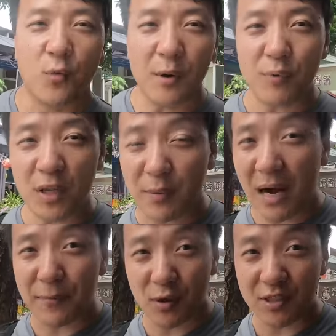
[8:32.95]
And one pretty
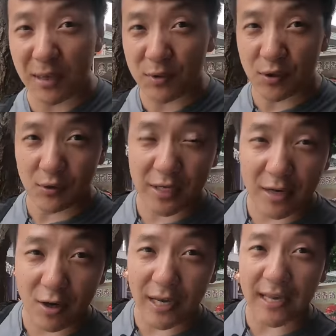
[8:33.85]
popular type of noodle
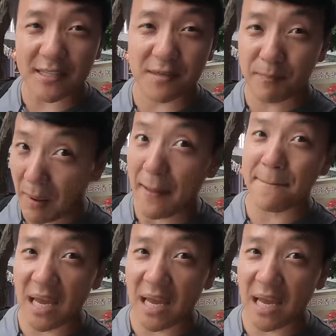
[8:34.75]
here is ban